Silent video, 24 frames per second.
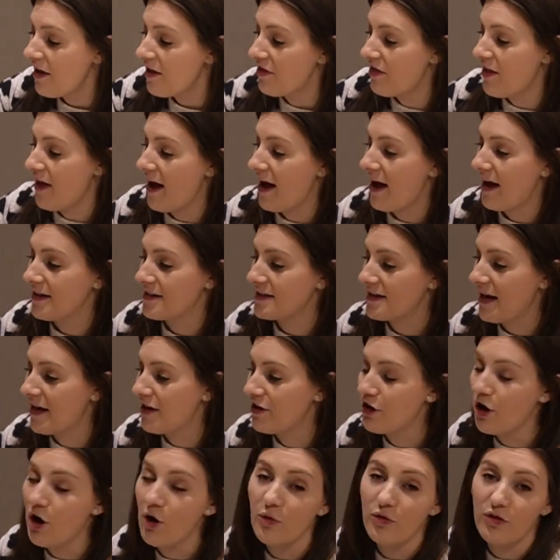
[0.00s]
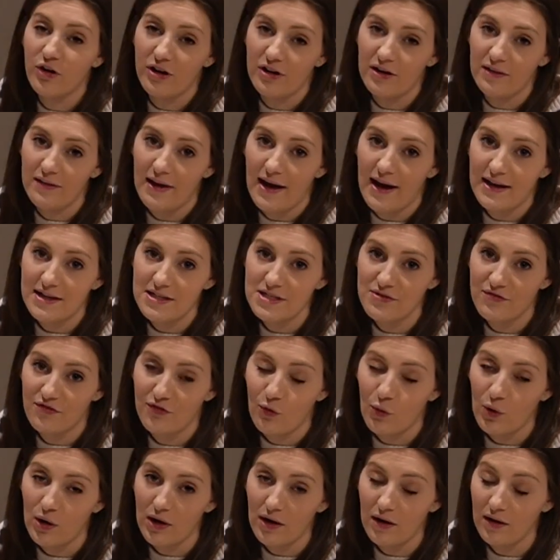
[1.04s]
that I know they're gonna last
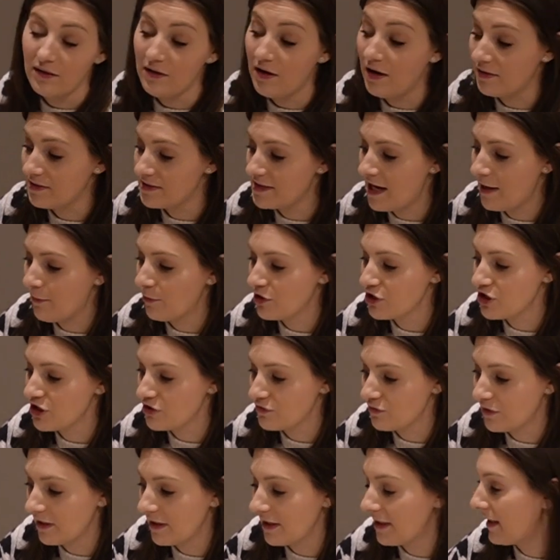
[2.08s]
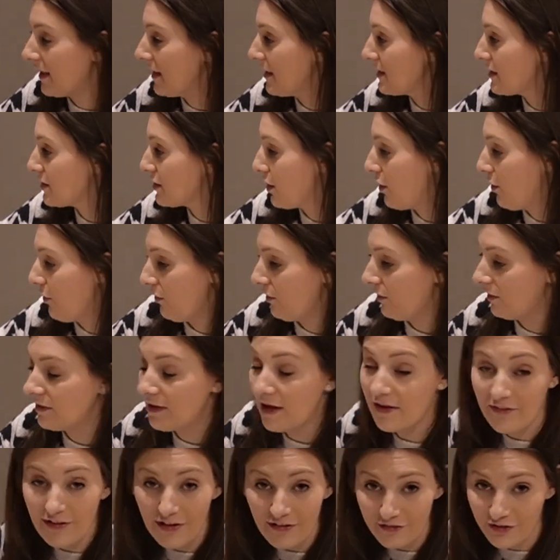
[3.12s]
for a long time, which is really nice. So
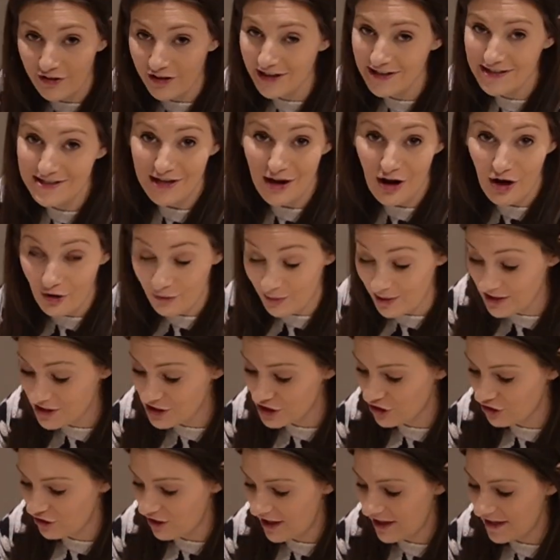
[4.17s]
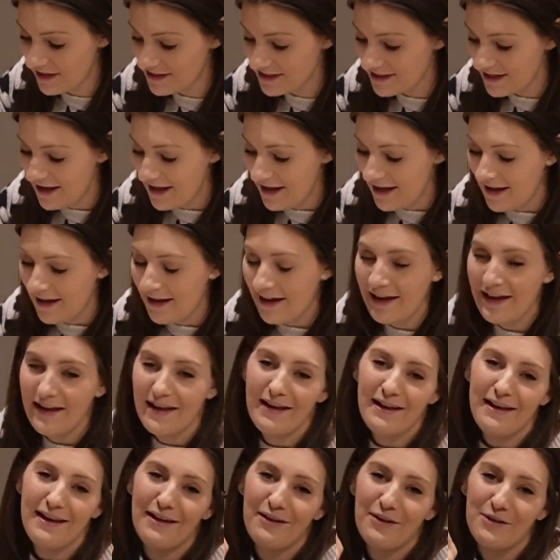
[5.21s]
Love Every is always great.
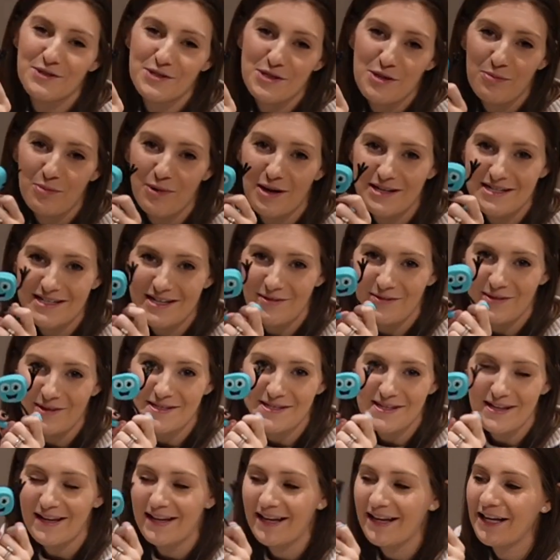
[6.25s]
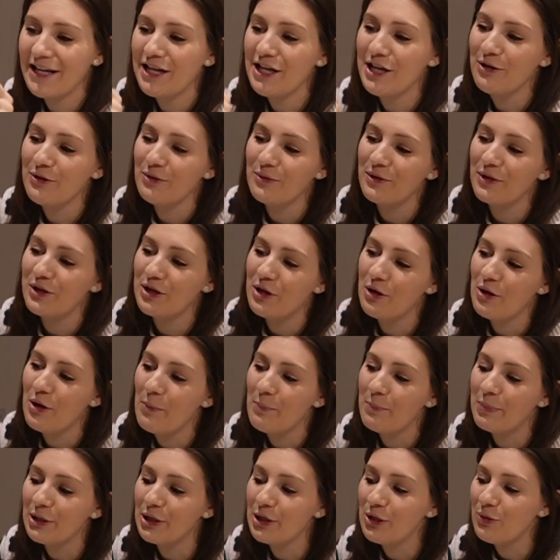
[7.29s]
I also brought down this cute little
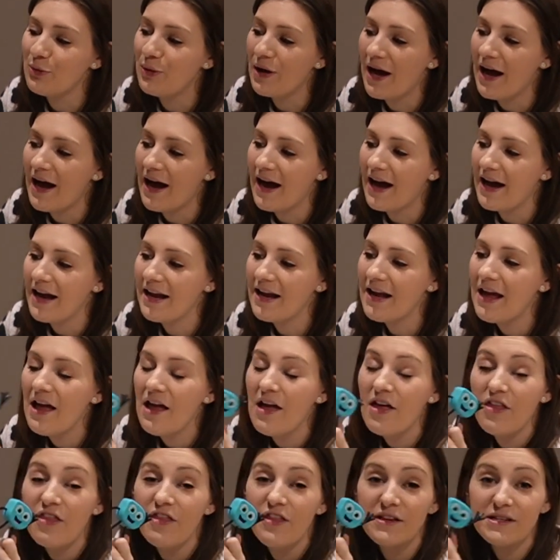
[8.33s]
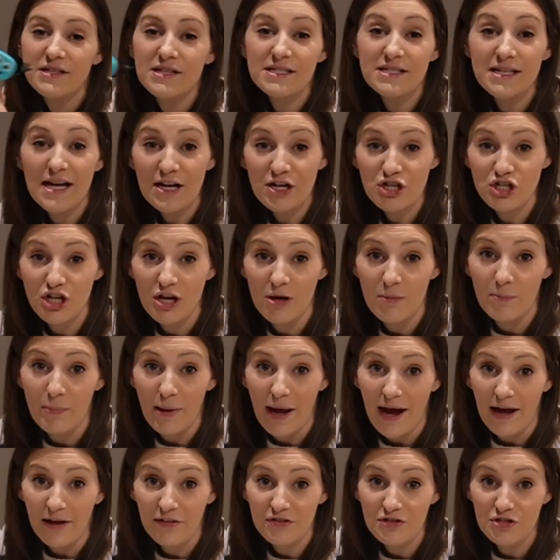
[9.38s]
blue guy. This is actually a
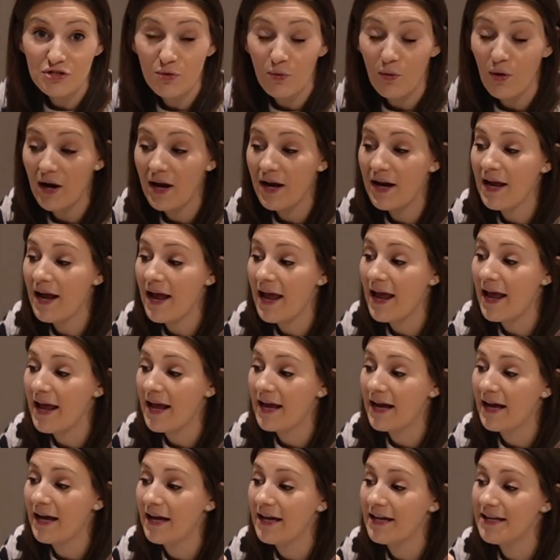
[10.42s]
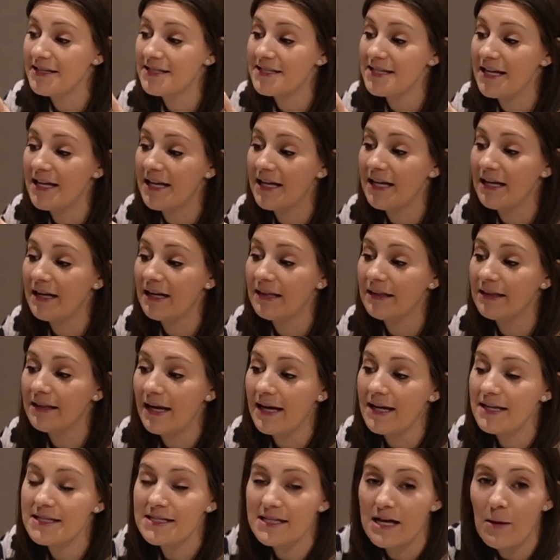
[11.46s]
bath toy, and it
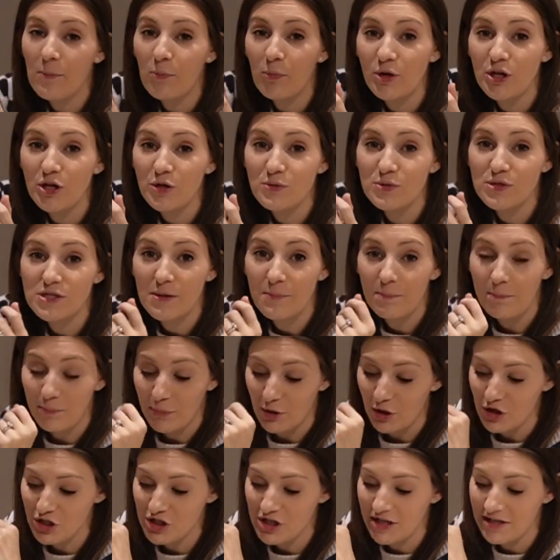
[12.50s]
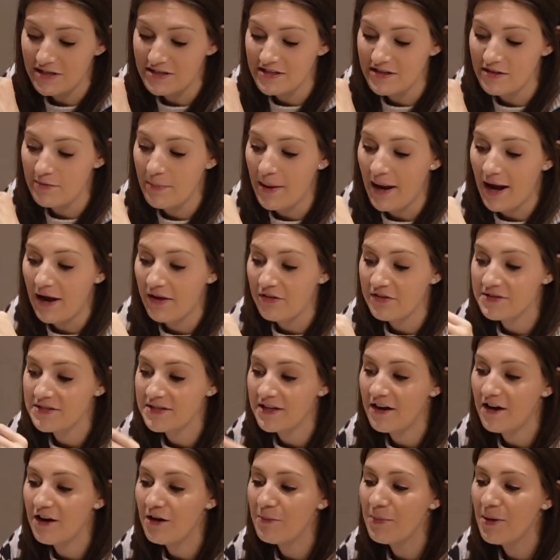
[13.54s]
lights up when you submerge it into the
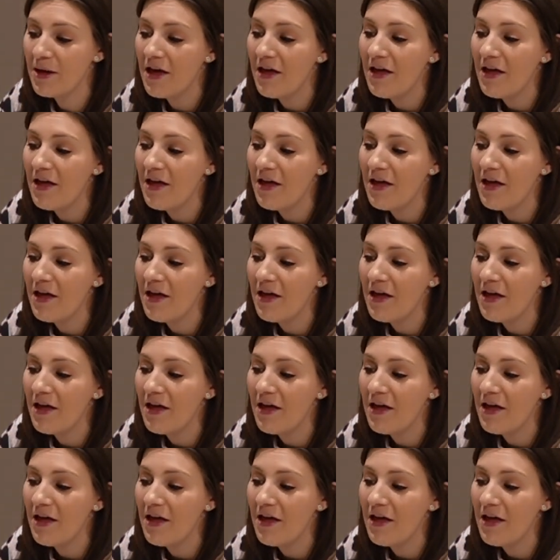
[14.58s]
bathtub.